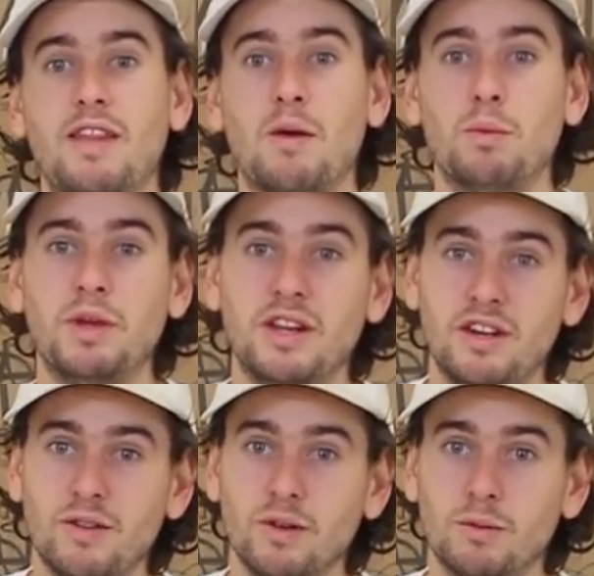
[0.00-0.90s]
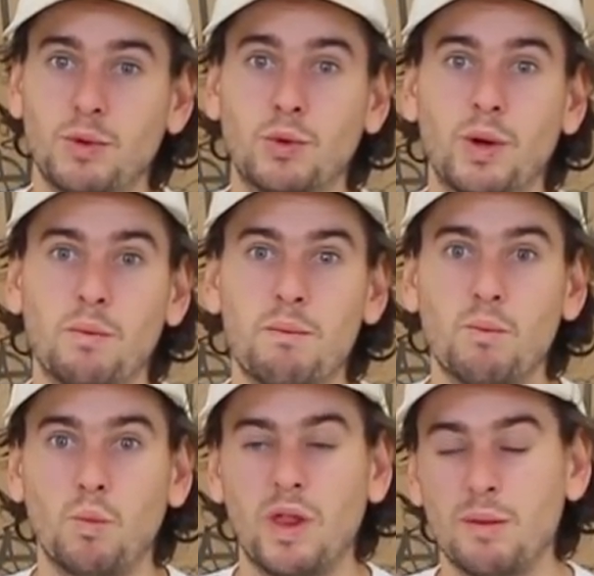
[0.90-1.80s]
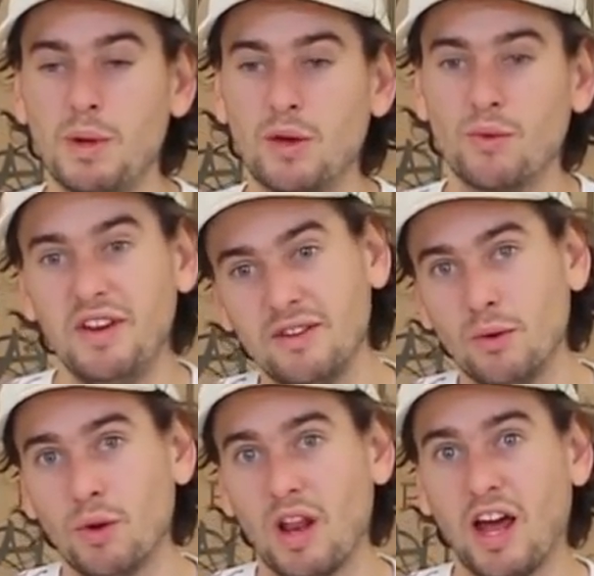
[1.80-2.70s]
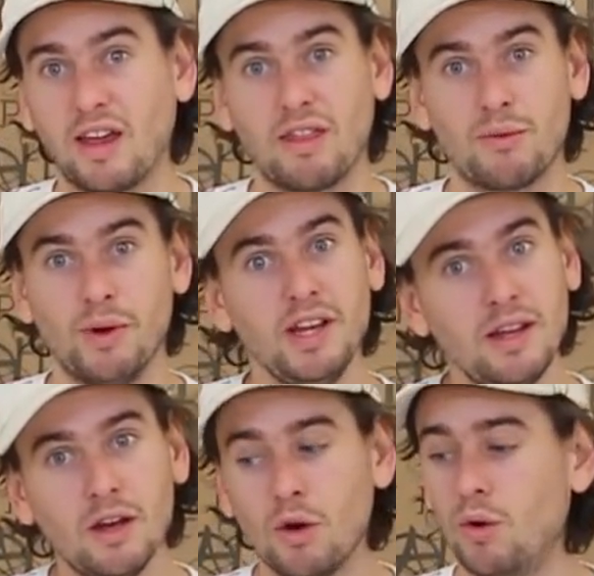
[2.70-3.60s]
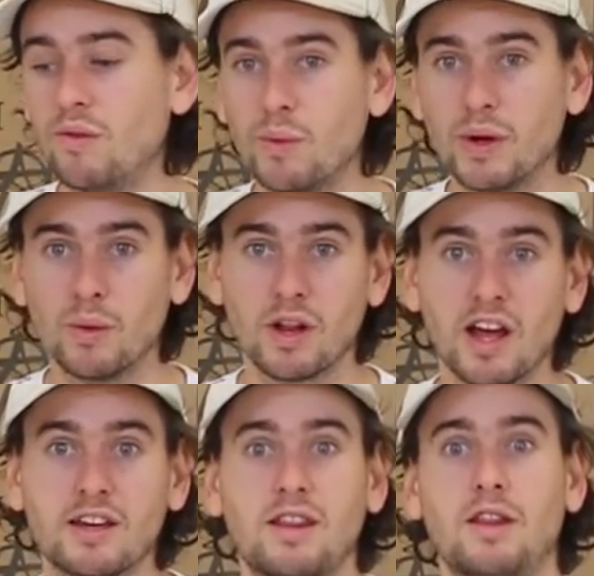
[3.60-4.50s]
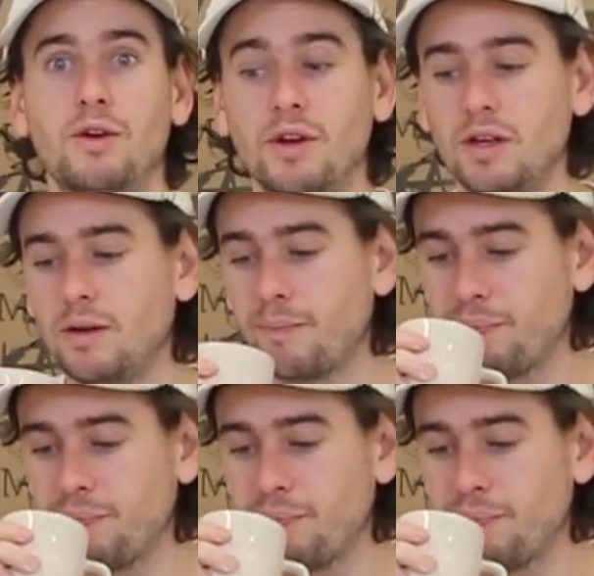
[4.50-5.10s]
That would be the difference between whether me and Reese order like 3 or if we order like 30.